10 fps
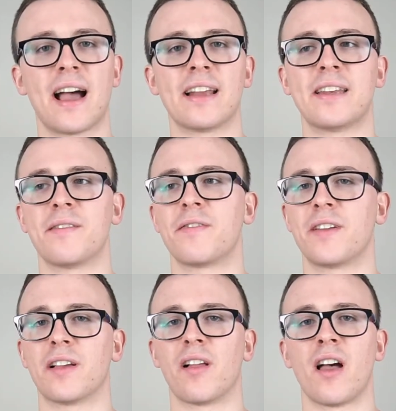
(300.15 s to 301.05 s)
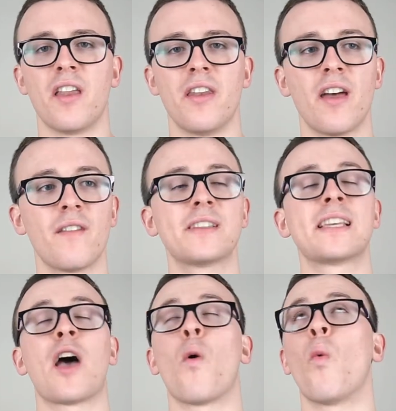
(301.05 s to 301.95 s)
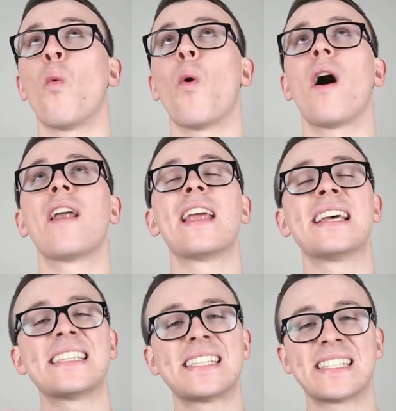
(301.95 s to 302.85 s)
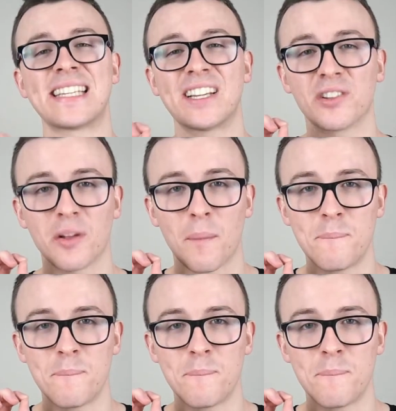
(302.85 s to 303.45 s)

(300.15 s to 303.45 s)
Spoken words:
I didn't feel nervous one single